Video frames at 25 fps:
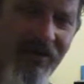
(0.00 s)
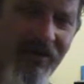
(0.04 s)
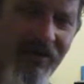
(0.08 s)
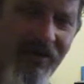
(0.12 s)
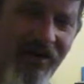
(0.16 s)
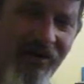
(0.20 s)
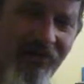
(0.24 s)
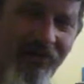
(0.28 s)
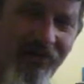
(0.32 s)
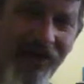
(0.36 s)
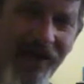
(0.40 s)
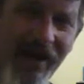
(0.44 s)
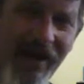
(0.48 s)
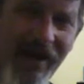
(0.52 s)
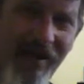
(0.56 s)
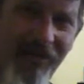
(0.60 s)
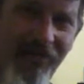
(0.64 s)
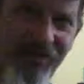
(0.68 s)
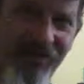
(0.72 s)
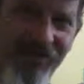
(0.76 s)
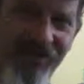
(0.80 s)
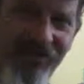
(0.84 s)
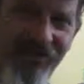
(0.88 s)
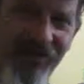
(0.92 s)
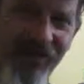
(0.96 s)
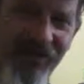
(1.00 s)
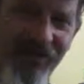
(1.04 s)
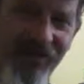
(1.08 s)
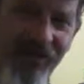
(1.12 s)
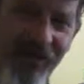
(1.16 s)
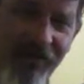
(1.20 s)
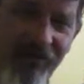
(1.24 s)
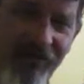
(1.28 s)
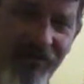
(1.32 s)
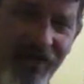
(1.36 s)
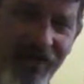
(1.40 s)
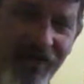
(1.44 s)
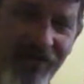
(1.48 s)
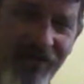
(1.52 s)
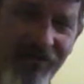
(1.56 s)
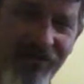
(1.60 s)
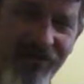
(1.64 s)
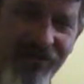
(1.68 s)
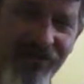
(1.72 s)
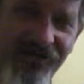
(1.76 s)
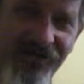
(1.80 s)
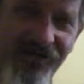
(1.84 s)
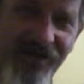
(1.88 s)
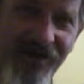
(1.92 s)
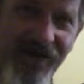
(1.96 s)
And what happens is I bring the
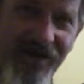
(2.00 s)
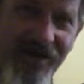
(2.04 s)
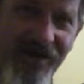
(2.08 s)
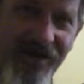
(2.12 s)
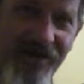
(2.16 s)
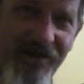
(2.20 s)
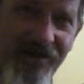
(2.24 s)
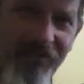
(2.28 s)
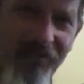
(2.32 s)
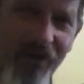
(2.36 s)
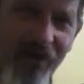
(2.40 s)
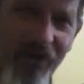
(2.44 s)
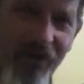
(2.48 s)
machine into my